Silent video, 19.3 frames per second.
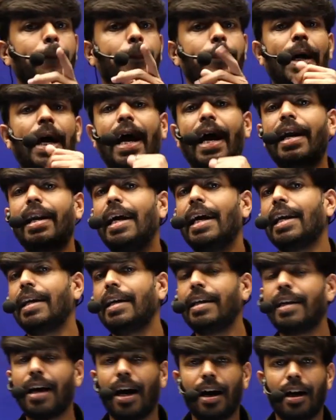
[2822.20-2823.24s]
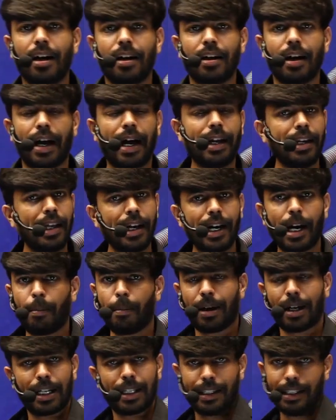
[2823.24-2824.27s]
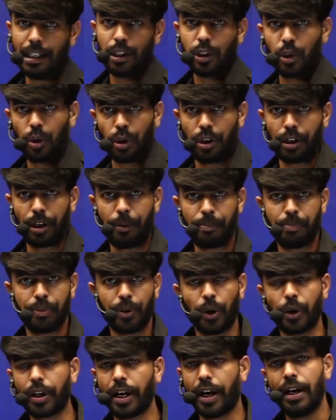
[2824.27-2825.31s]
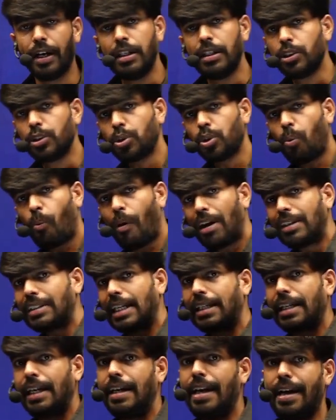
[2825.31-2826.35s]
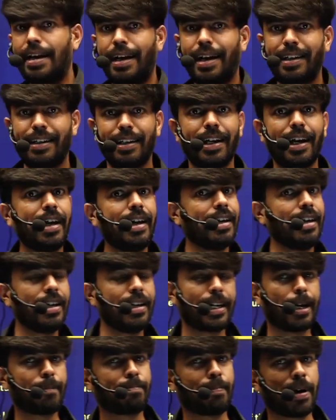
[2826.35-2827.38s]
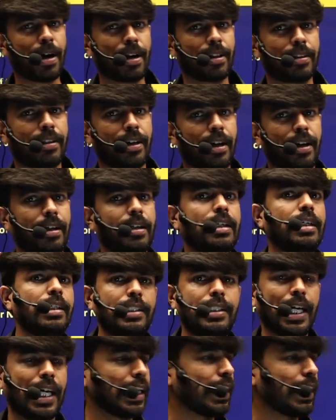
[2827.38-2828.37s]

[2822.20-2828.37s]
Annelida. Annelida bage tilkona. Okay, so what's that indicating? En indicate madutte, easy agi